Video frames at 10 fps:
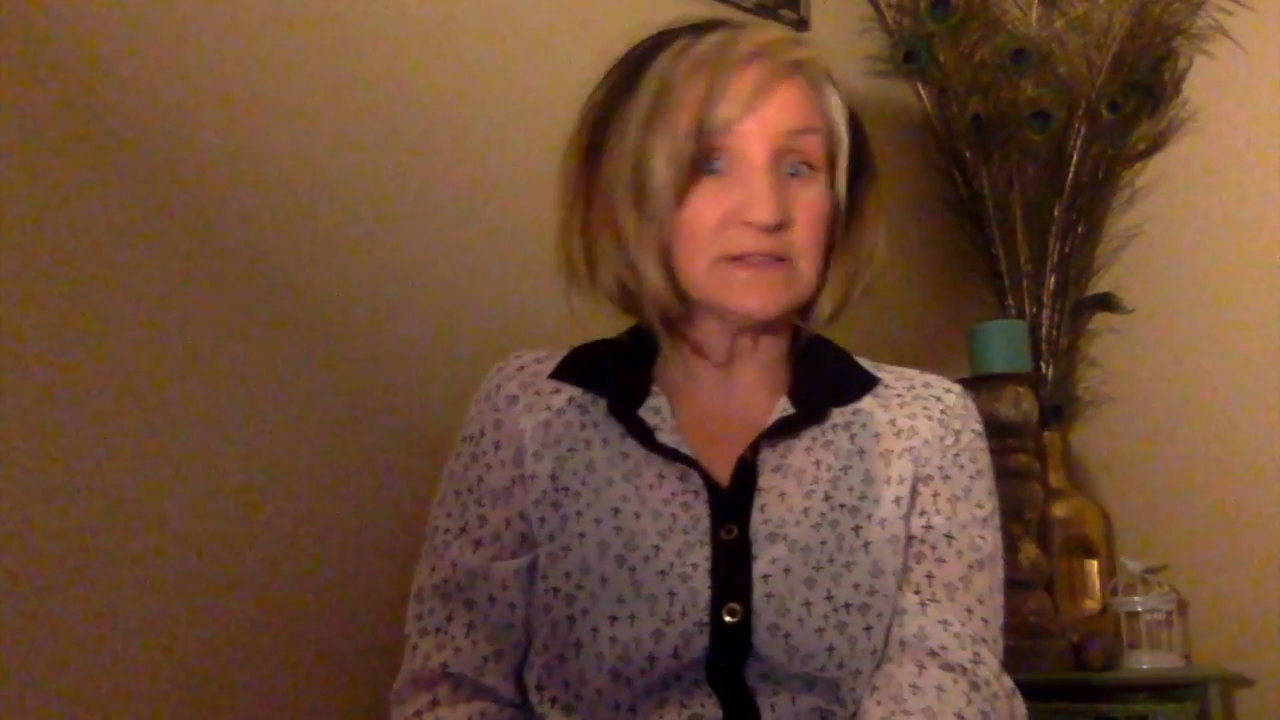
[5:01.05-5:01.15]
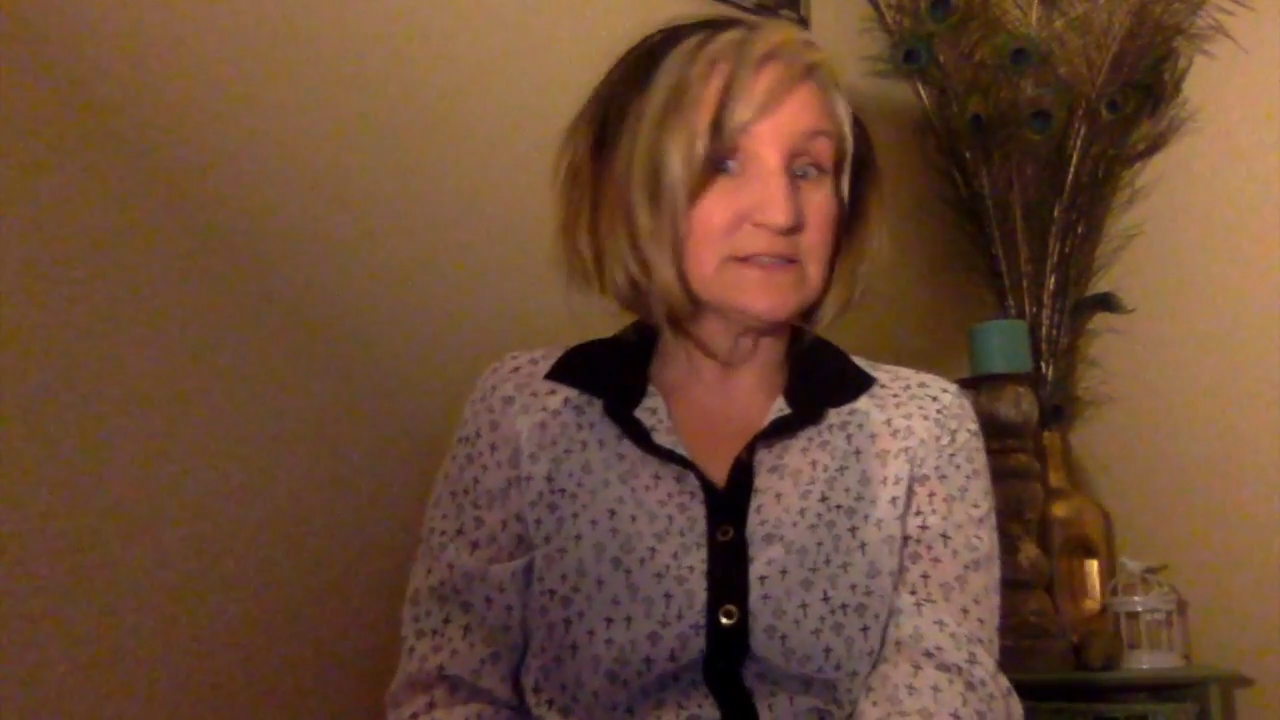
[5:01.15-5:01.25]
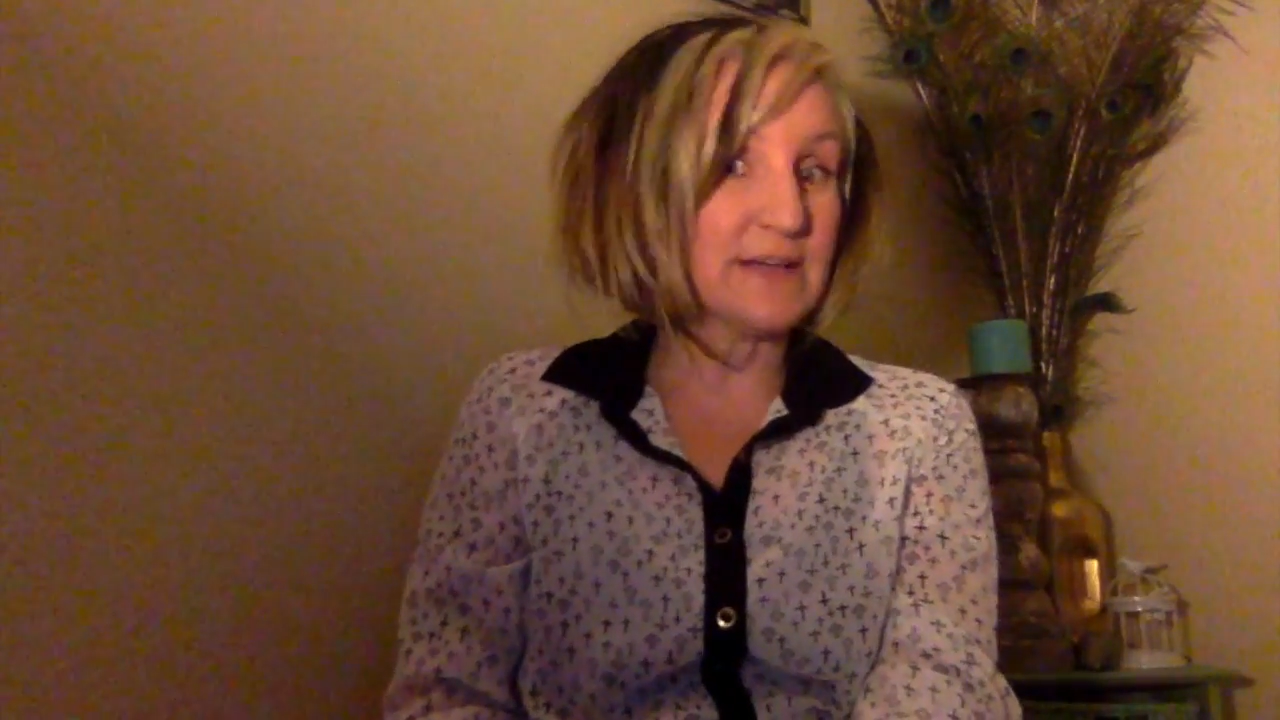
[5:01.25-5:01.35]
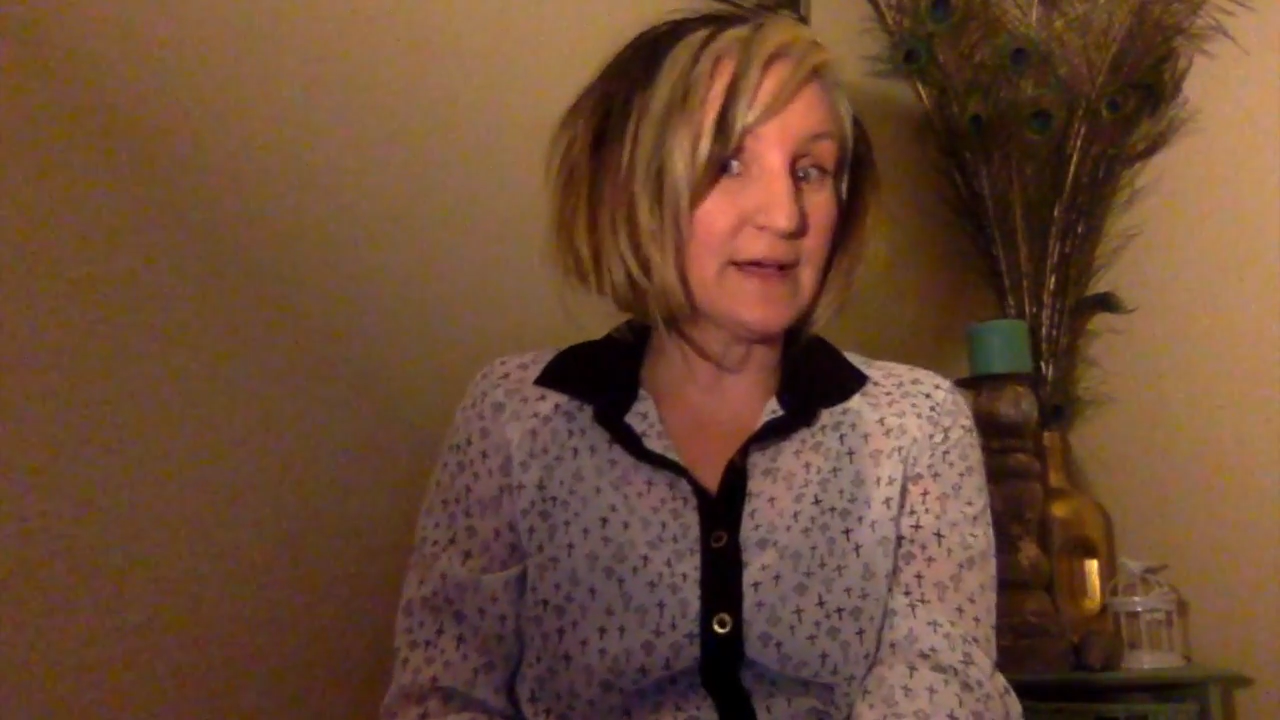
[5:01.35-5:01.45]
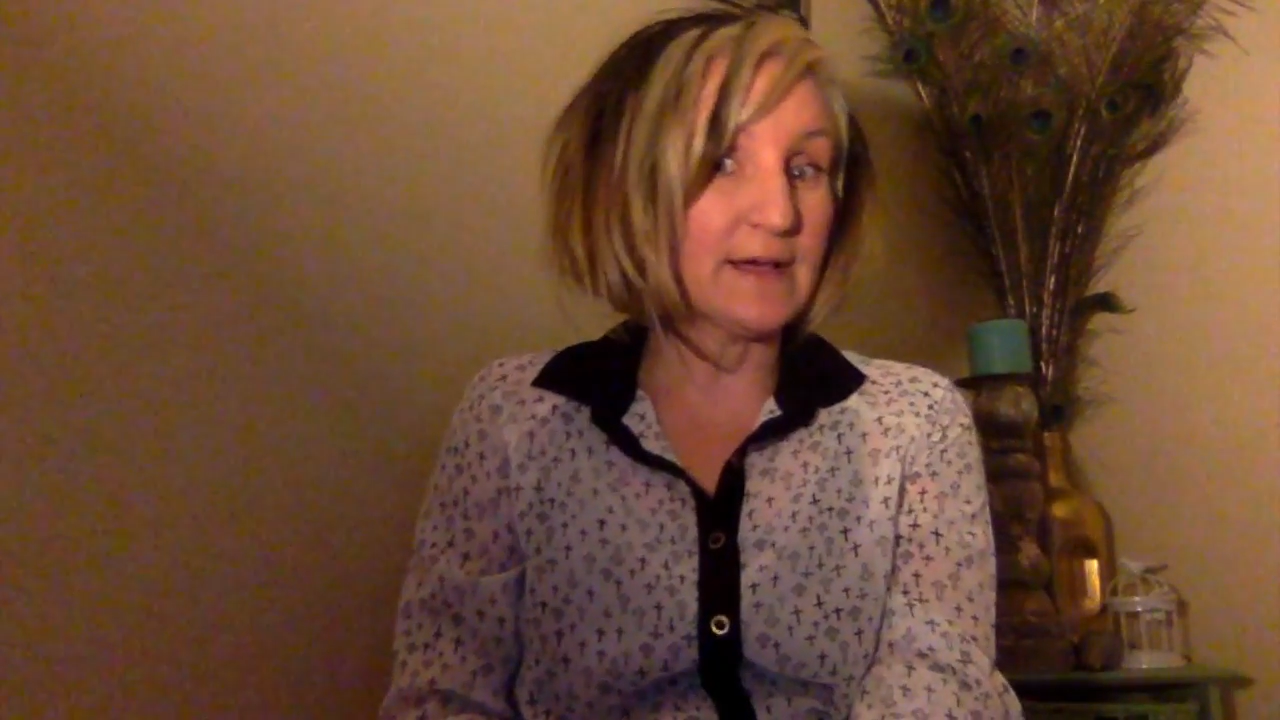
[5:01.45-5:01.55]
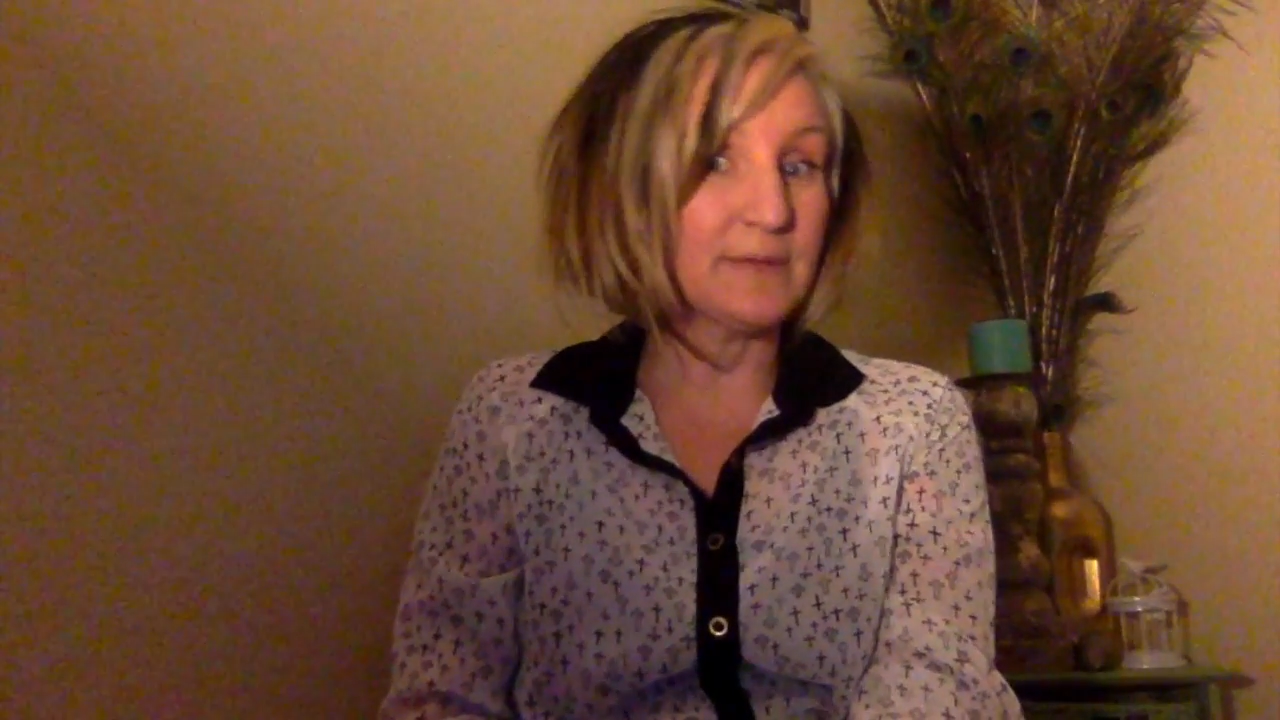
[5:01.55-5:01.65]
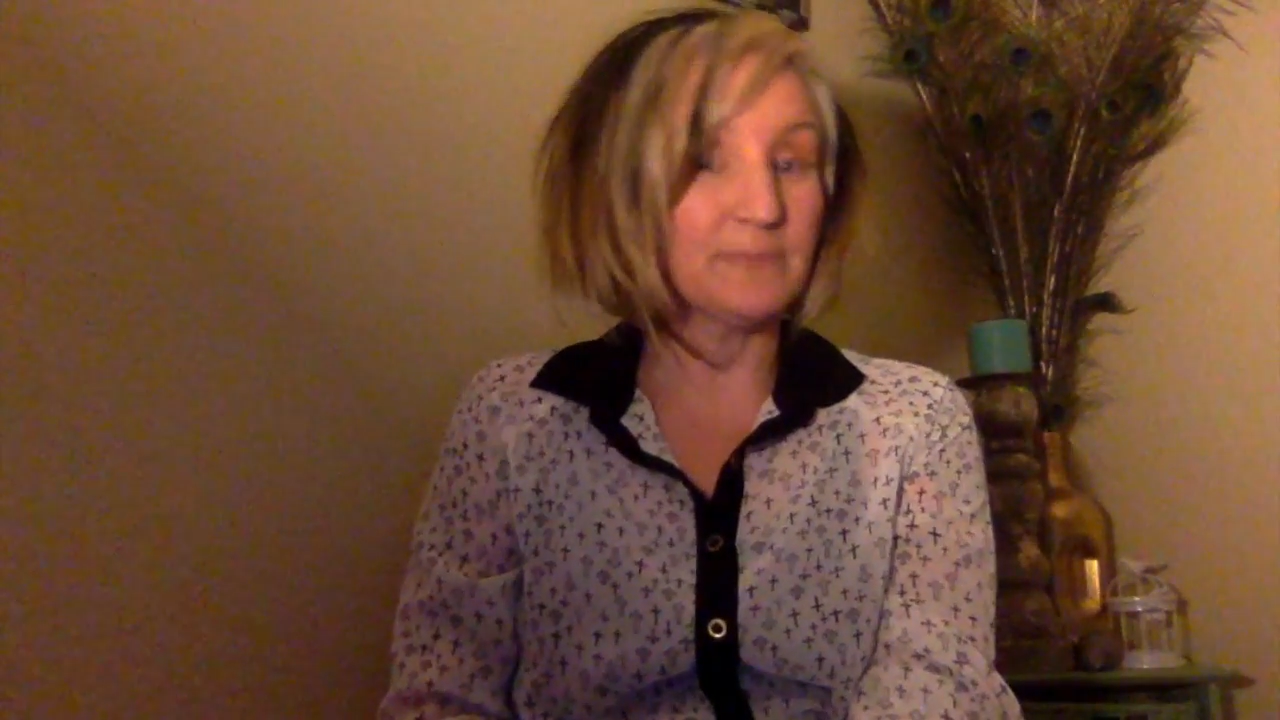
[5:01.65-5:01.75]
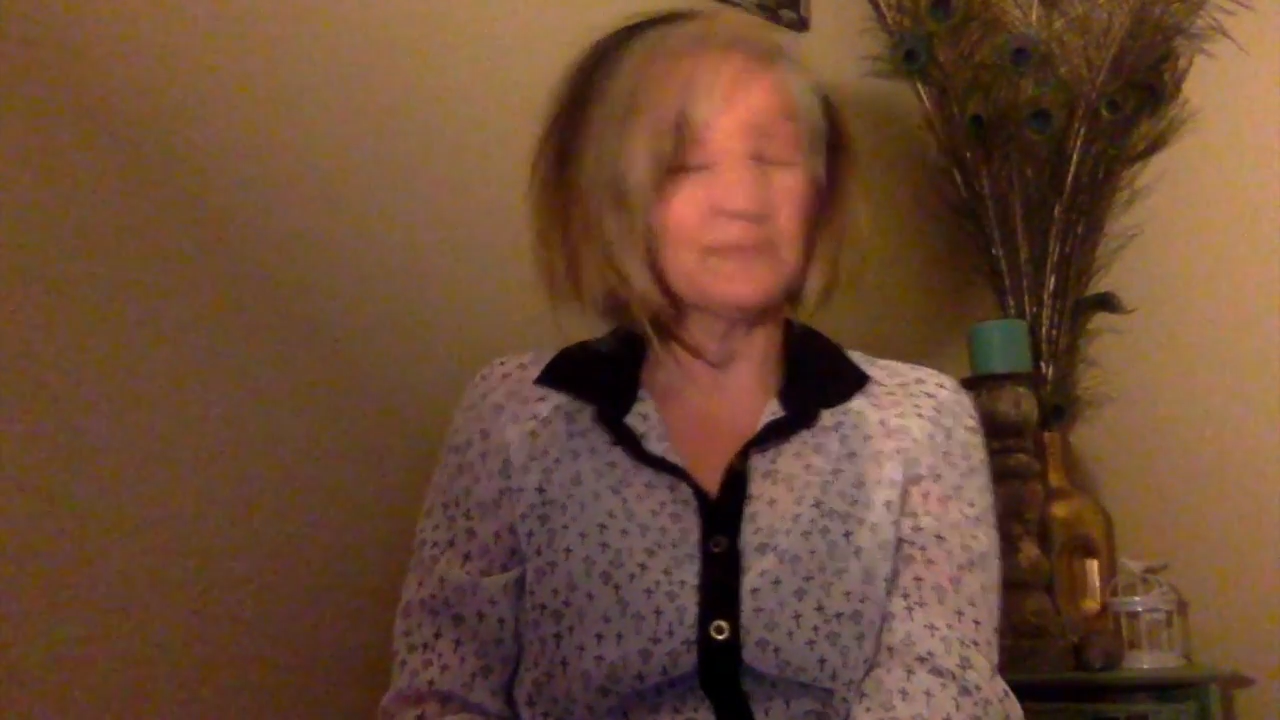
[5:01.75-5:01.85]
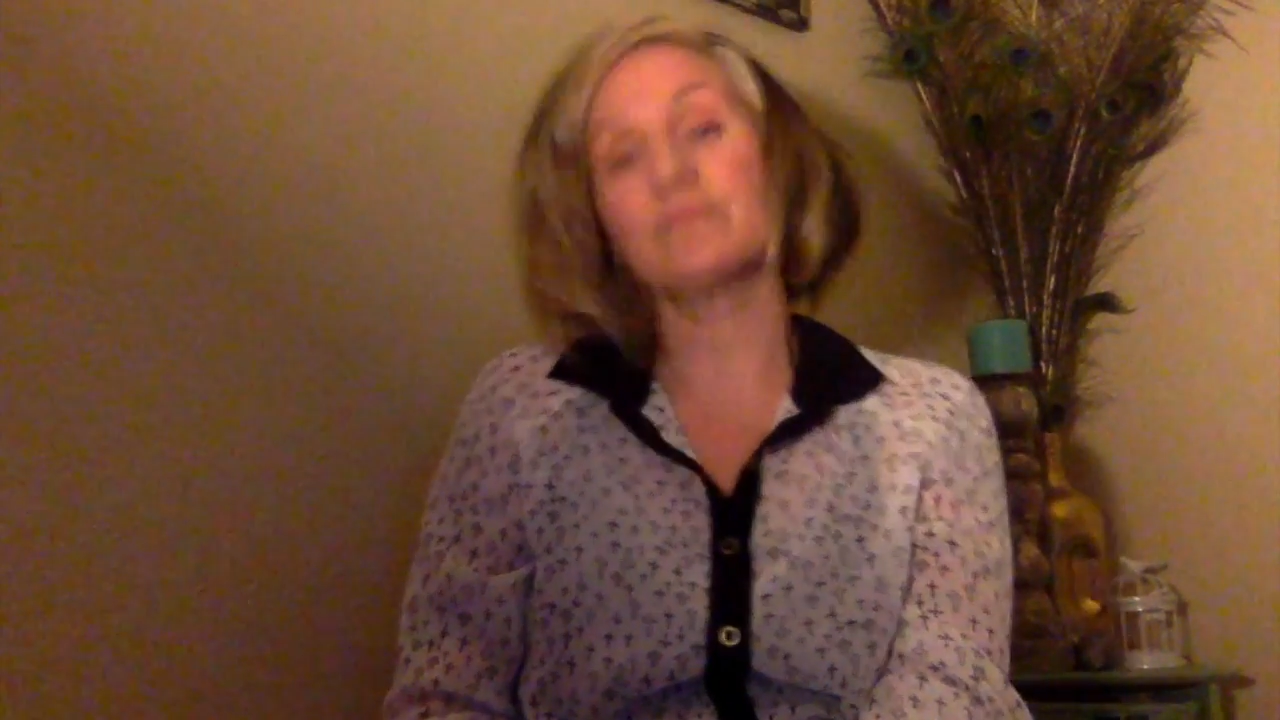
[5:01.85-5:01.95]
done.